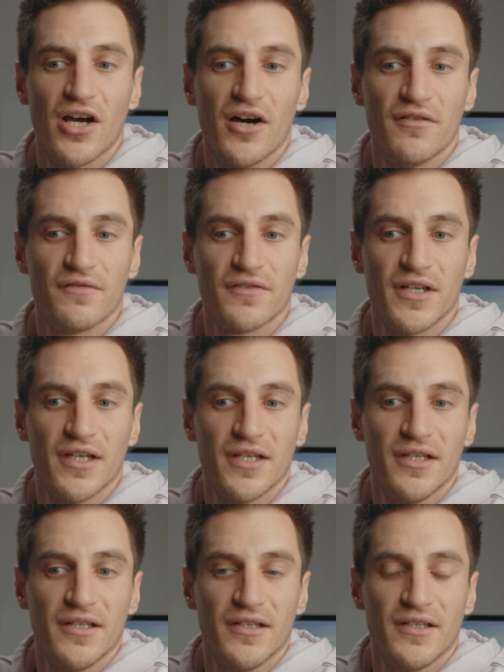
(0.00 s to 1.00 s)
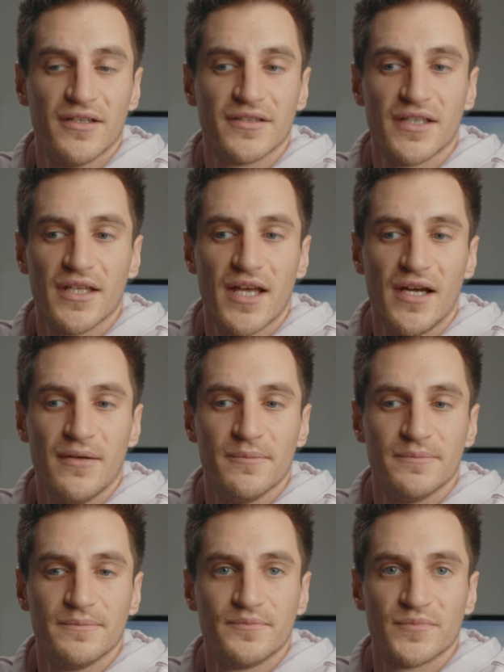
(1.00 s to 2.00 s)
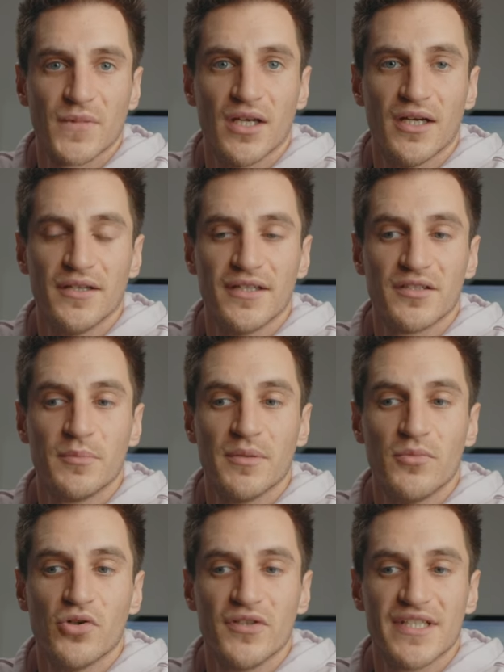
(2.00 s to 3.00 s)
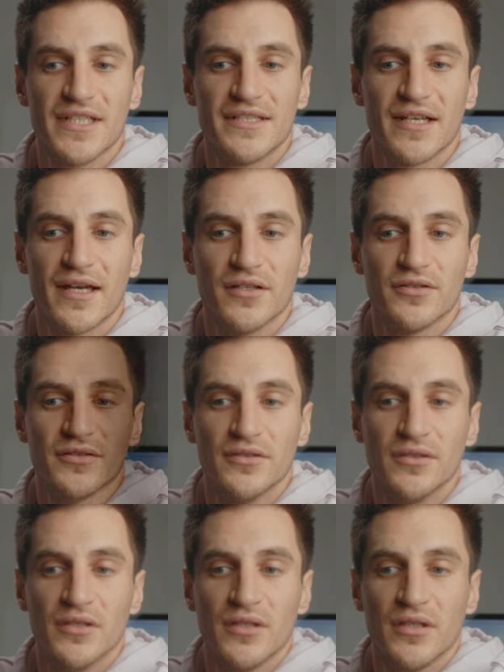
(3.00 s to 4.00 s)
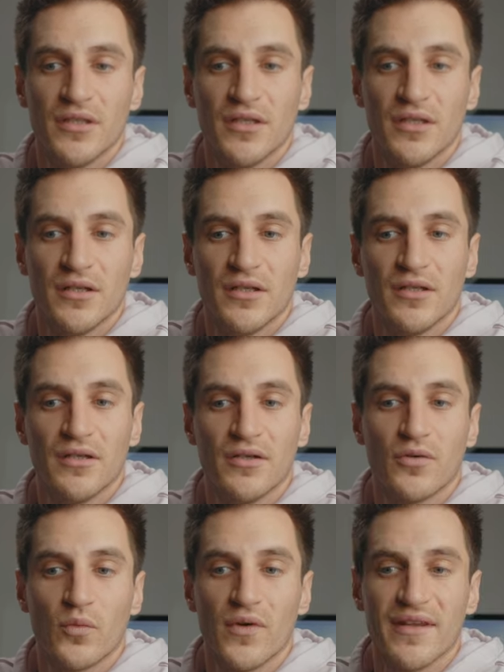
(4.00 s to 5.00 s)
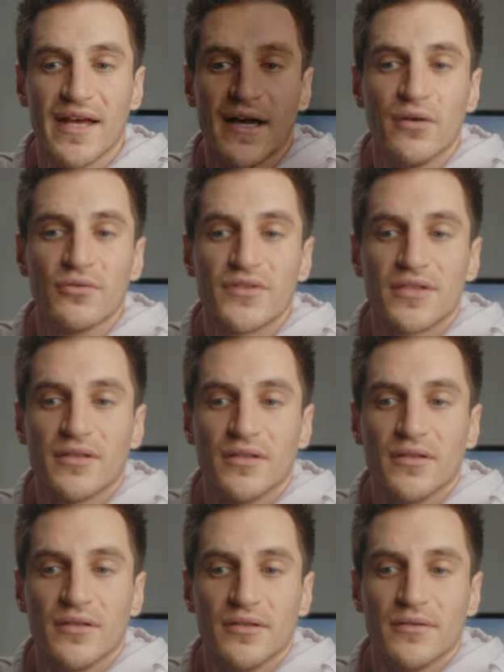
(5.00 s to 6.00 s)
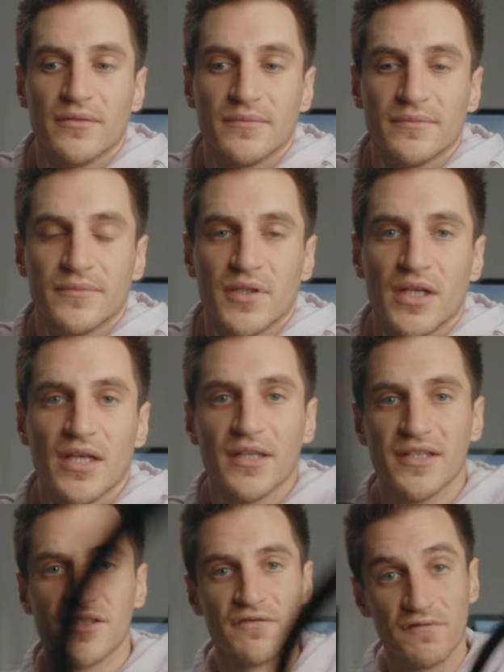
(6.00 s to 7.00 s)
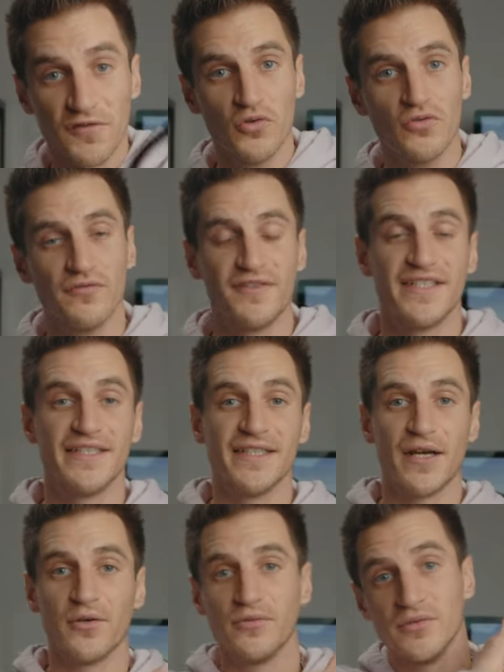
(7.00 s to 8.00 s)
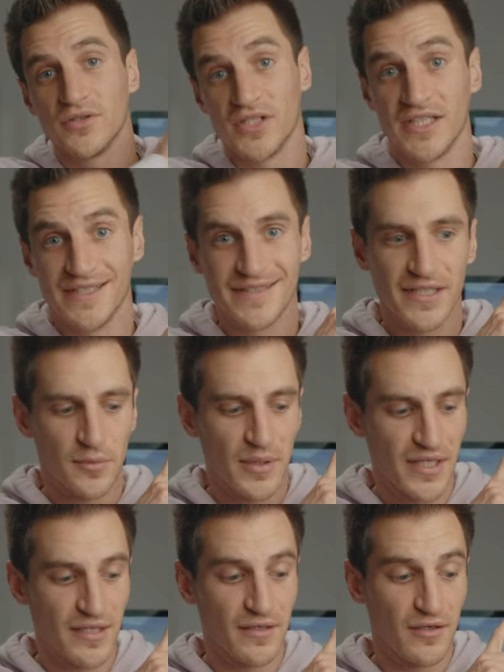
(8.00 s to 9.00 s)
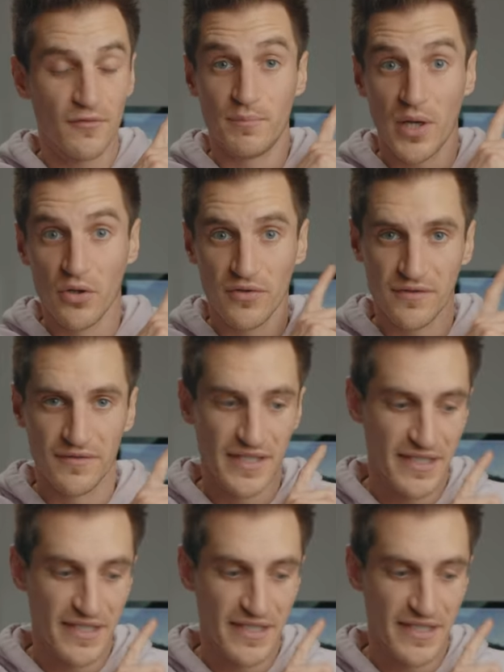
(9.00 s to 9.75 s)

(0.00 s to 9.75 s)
off, see that? and there's a bit more detail without. There's a full video that you can see up here of both of